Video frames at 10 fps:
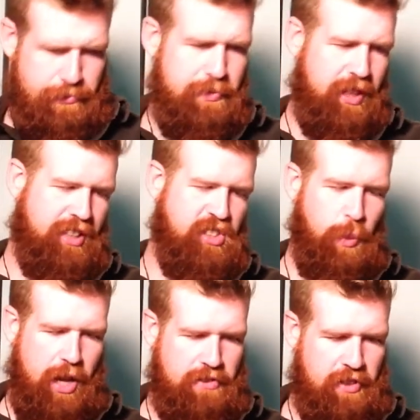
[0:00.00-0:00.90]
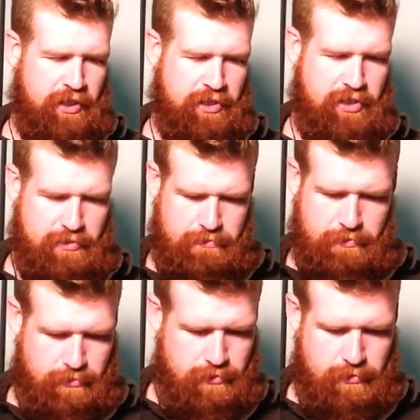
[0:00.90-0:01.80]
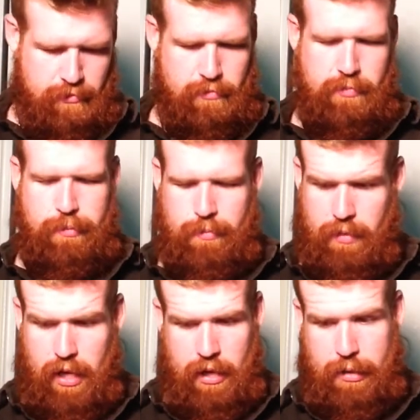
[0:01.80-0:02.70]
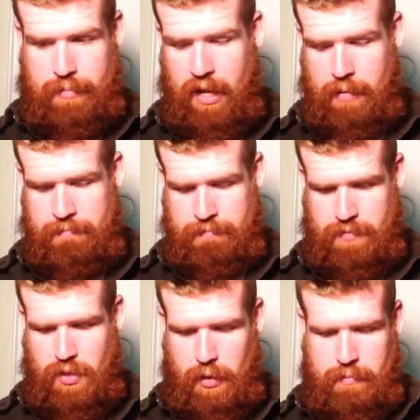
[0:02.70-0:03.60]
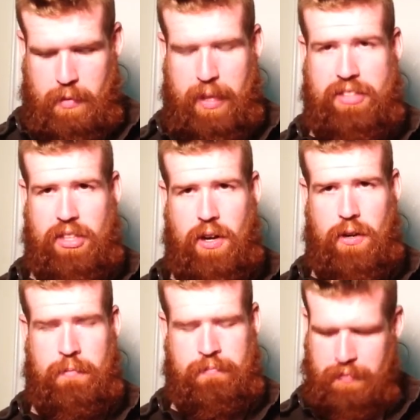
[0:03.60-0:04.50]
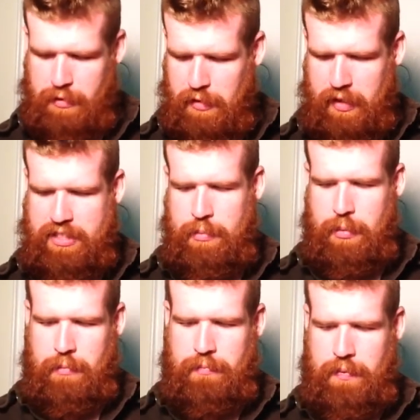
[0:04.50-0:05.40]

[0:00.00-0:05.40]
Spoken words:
gets in the way of things. Yeah. So the basic kirtle, fairly simple.